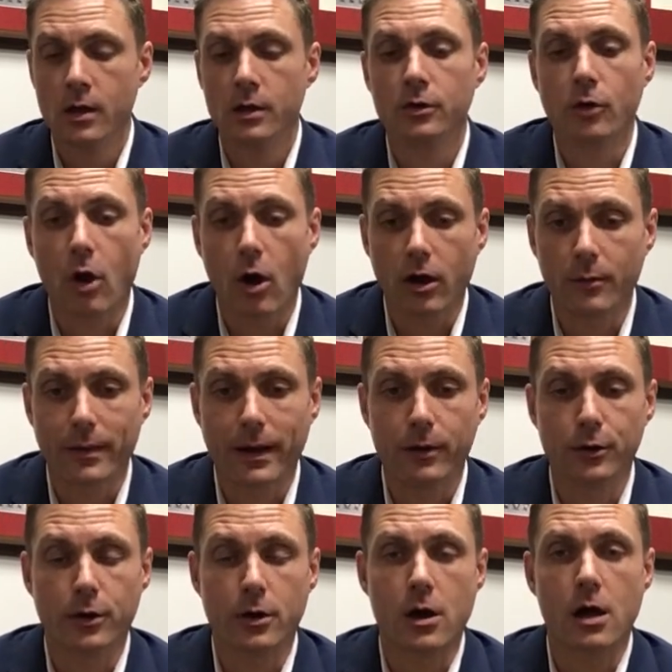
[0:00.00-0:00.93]
Talk about
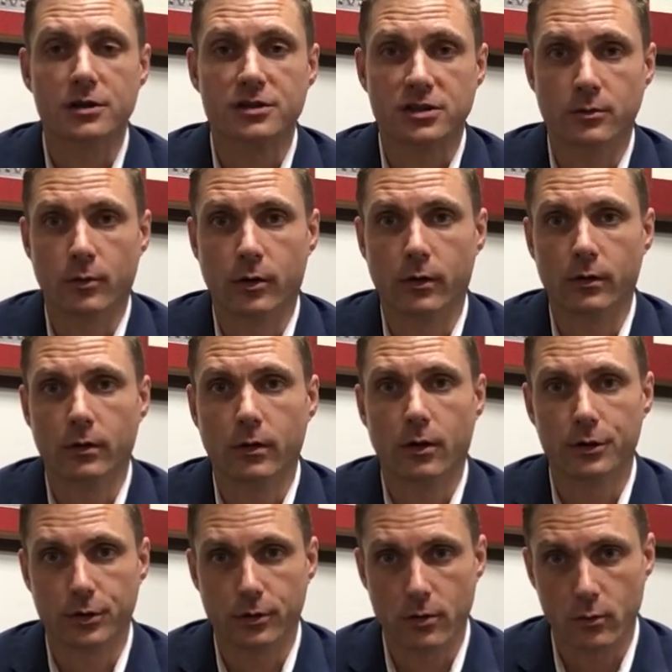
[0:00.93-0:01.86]
your customer
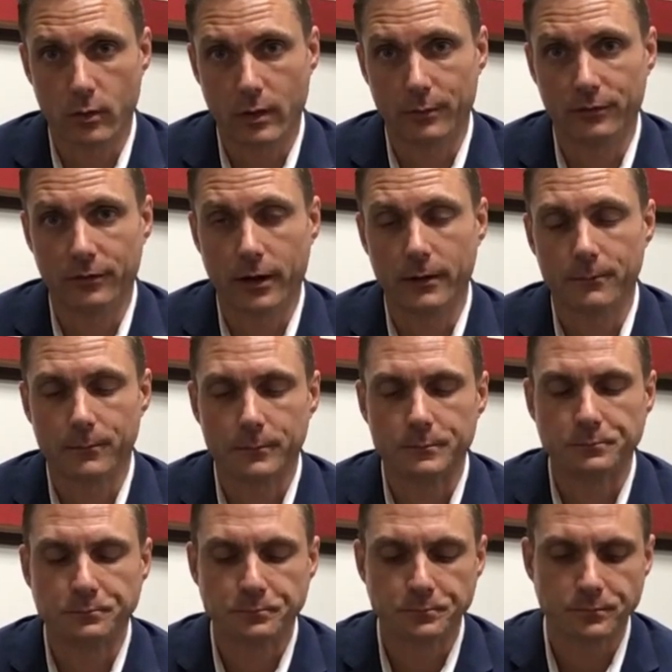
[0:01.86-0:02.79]
on your own website.
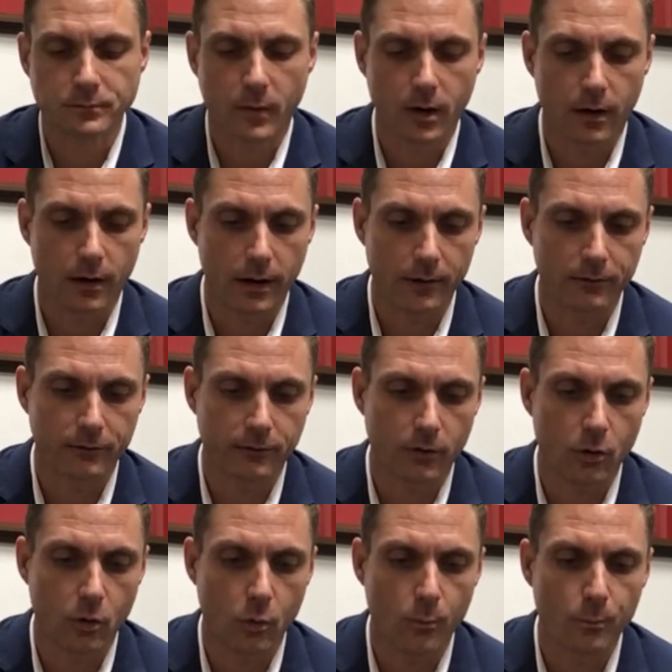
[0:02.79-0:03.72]
All right,
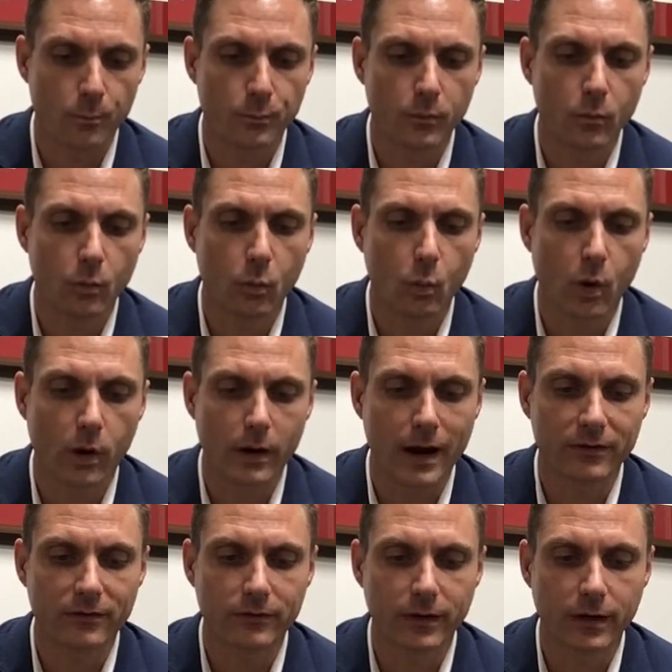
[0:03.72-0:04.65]
so where
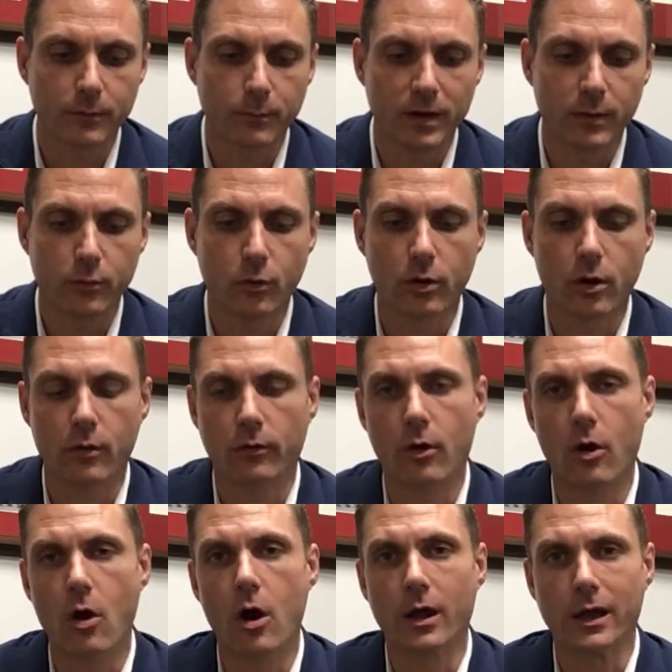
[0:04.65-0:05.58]
I see people go
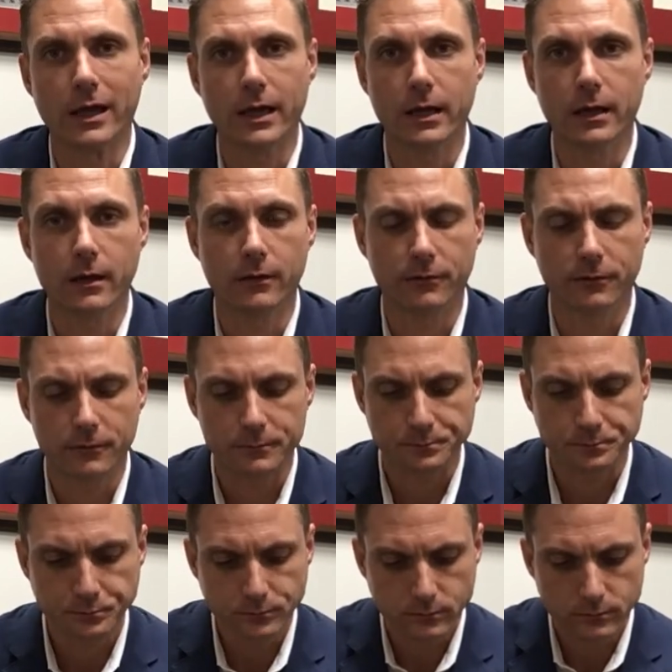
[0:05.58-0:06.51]
wrong is,
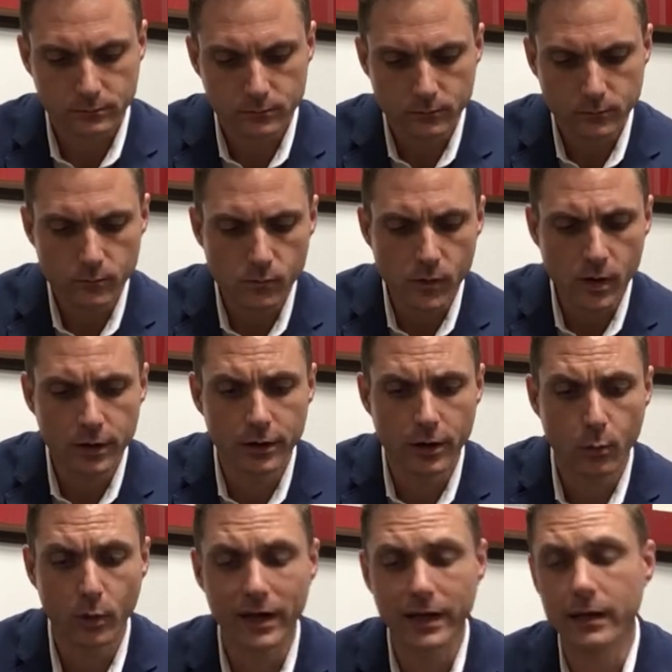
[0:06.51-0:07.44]

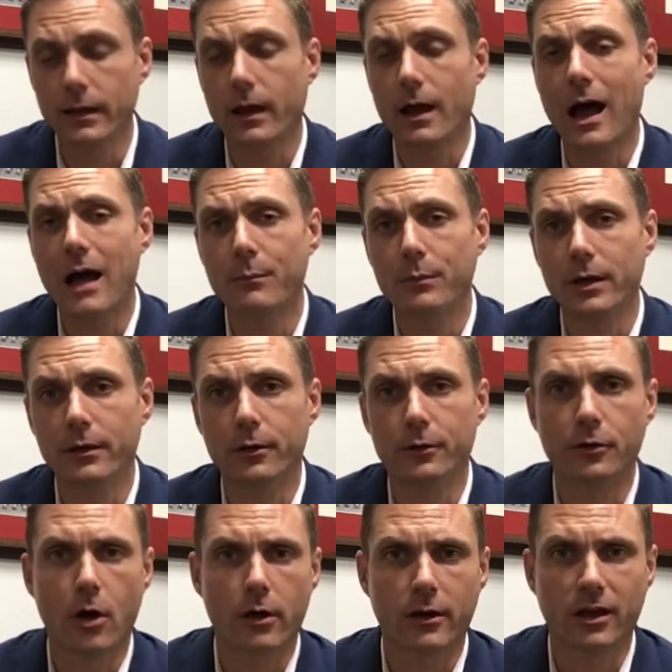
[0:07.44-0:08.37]
in the copy they're
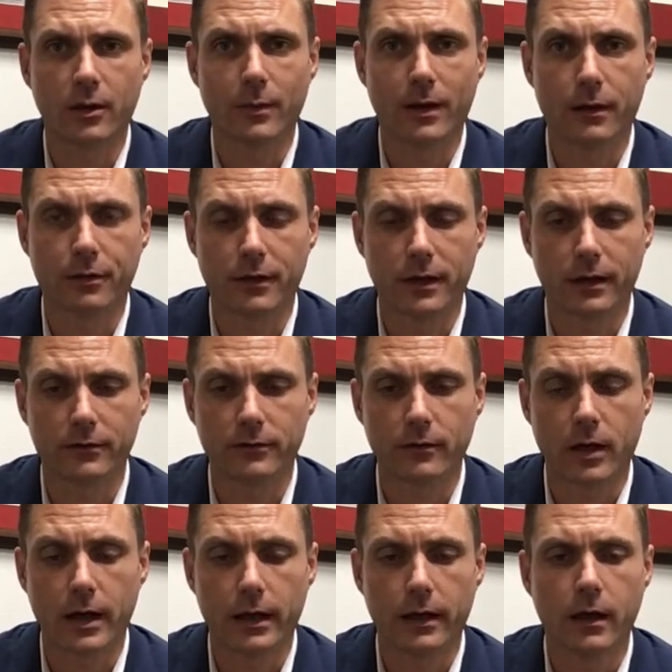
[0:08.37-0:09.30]
talking about things
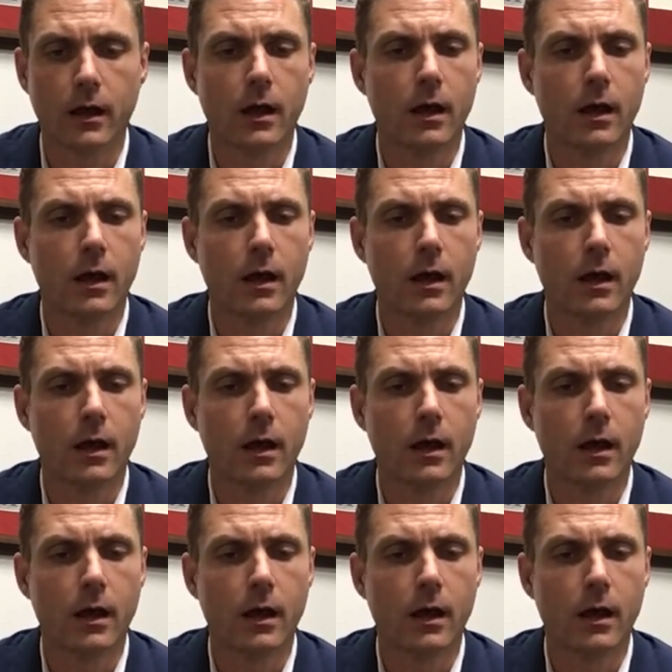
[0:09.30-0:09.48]
like,